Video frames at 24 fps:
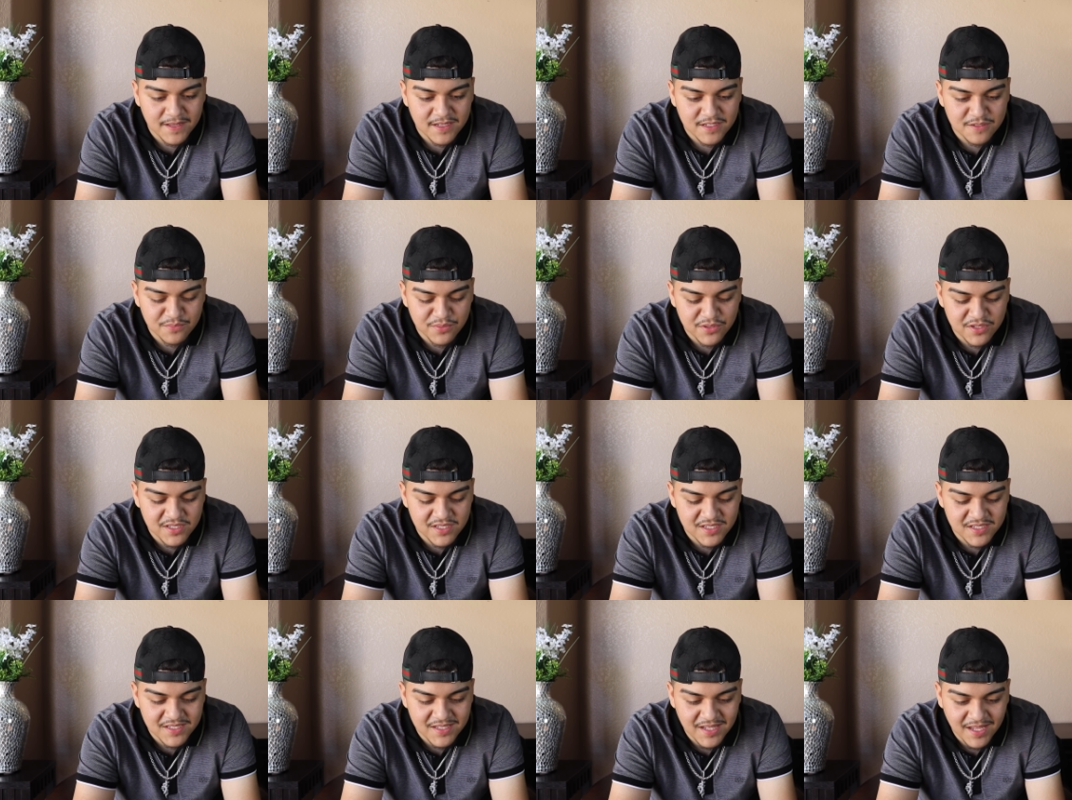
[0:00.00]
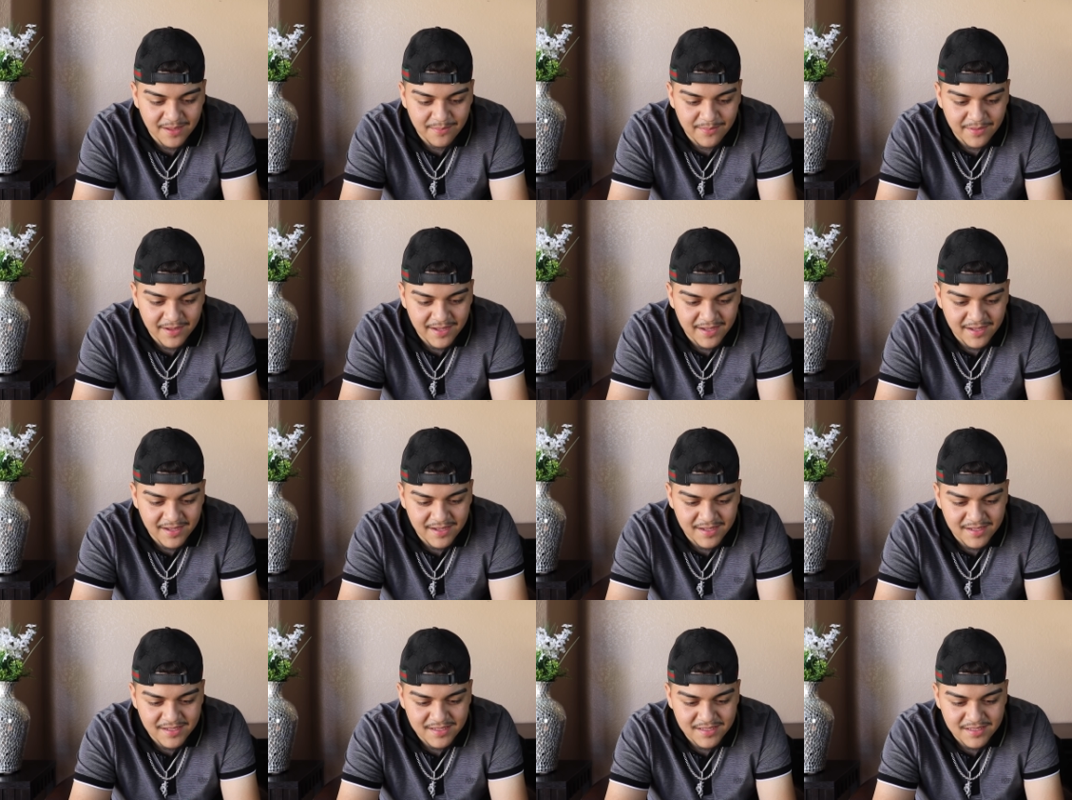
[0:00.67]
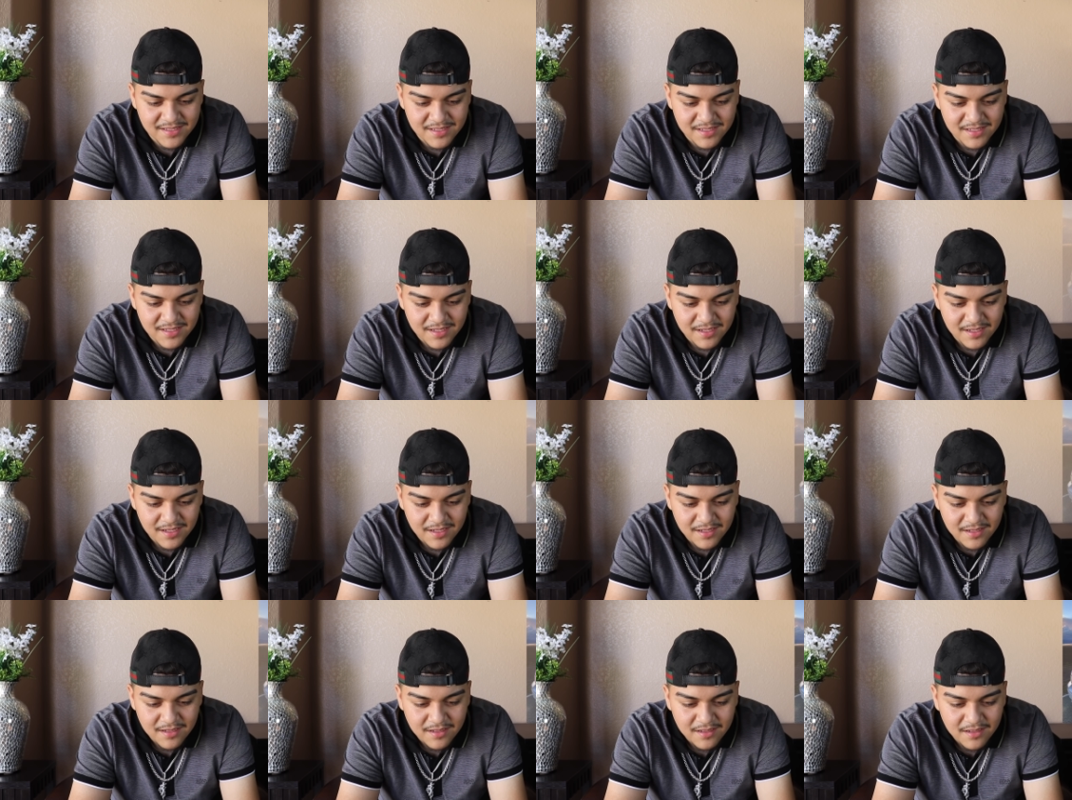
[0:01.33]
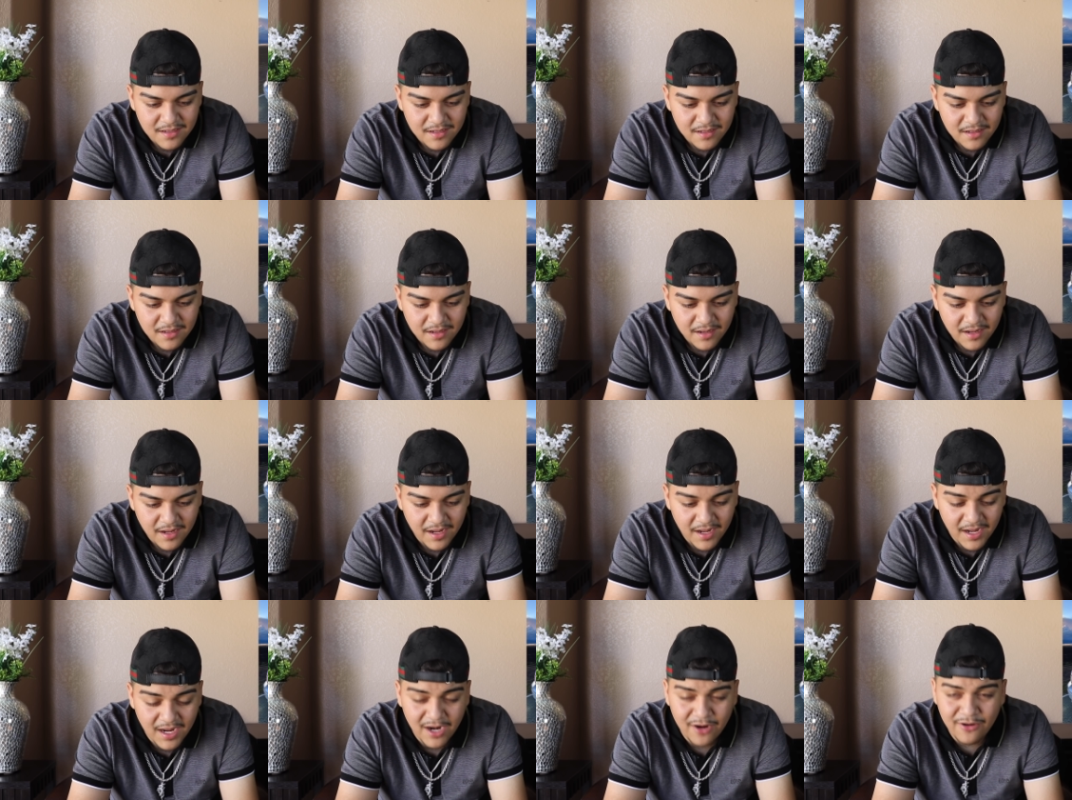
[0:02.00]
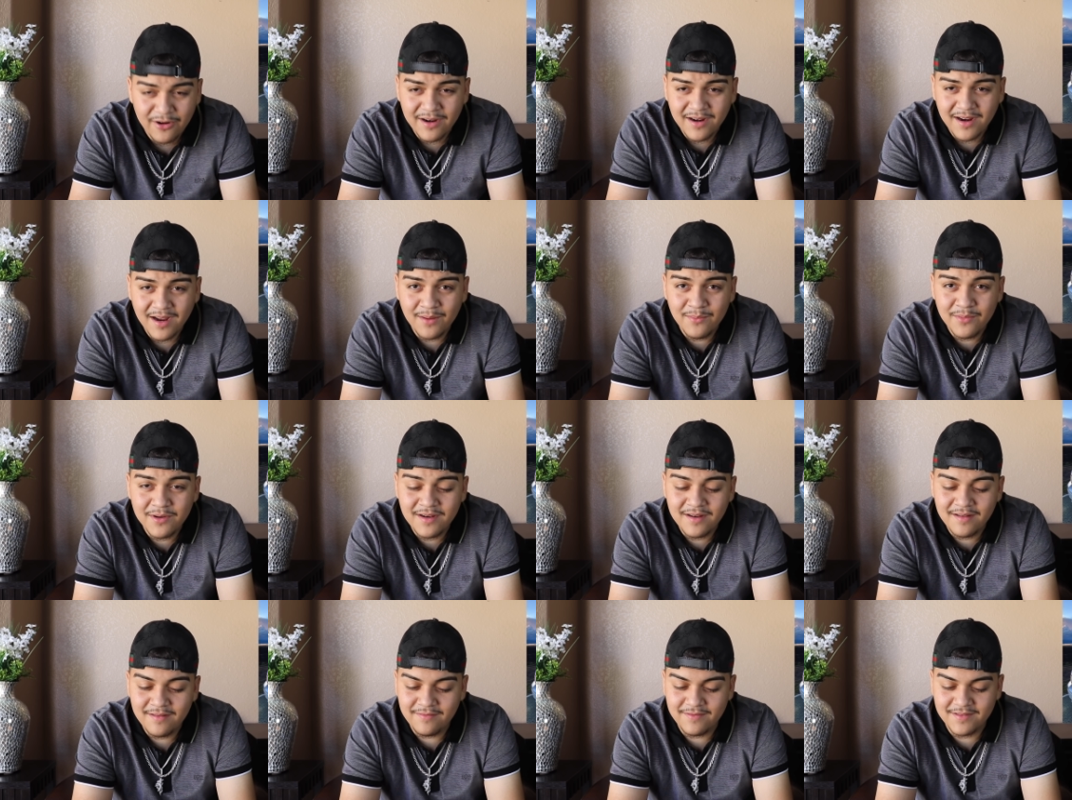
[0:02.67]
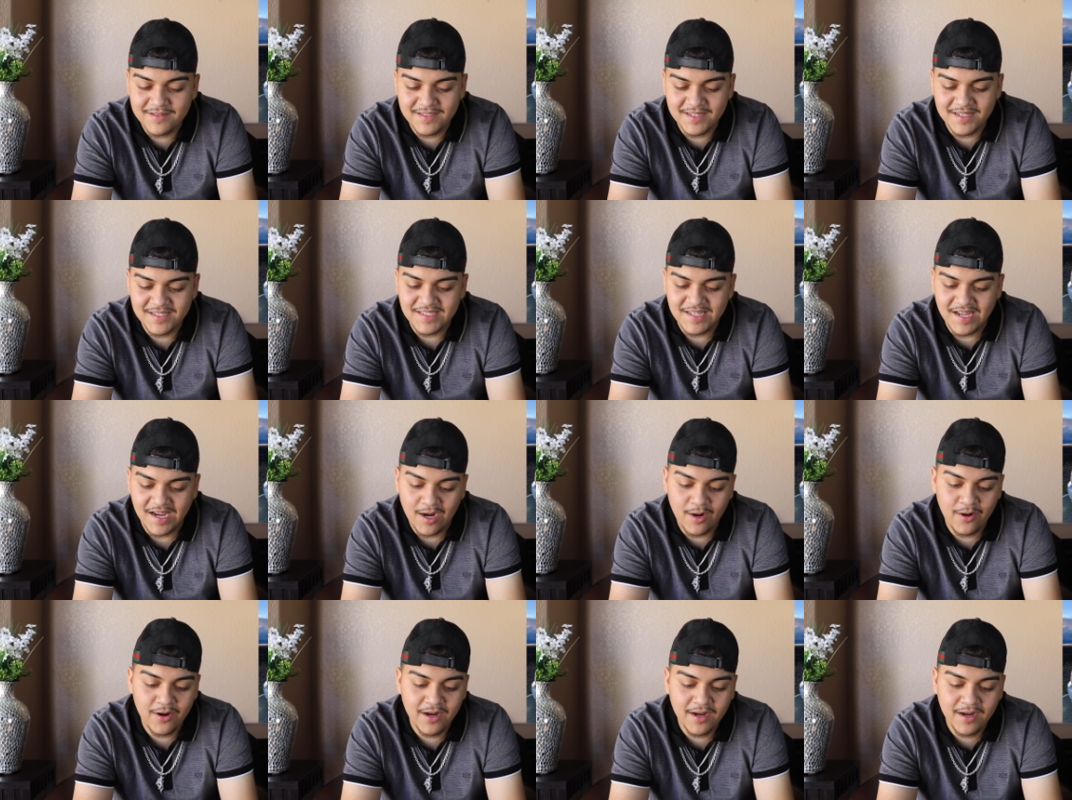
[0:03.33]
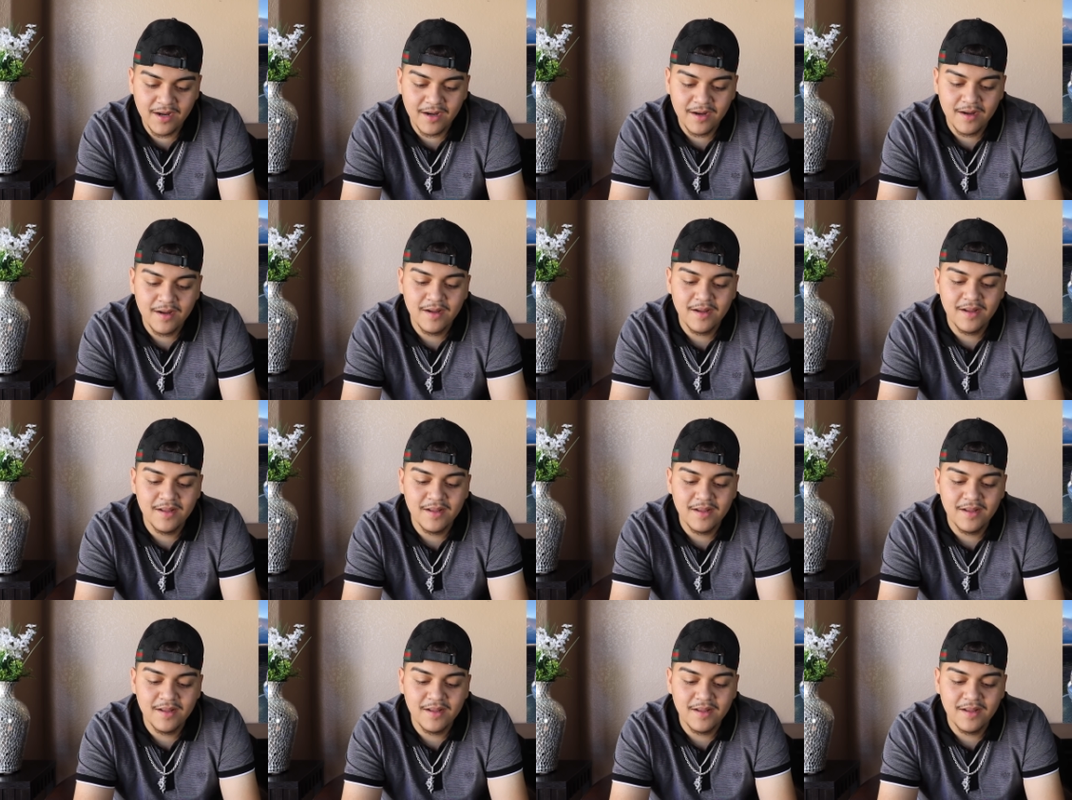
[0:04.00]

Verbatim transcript: This person's name is Eric, I believe. It says Eric.